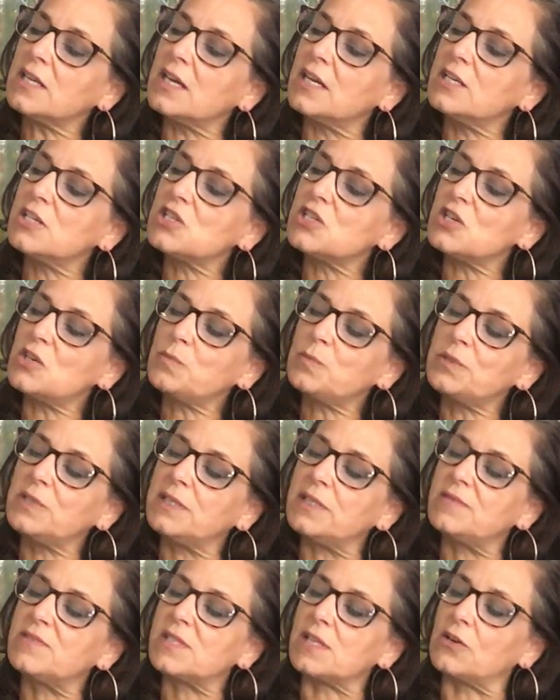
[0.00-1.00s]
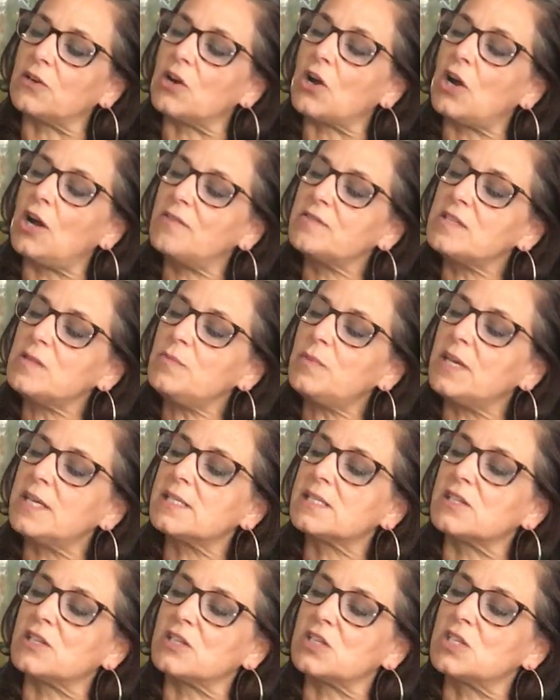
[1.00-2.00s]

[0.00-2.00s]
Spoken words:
unshared beliefs that are often based on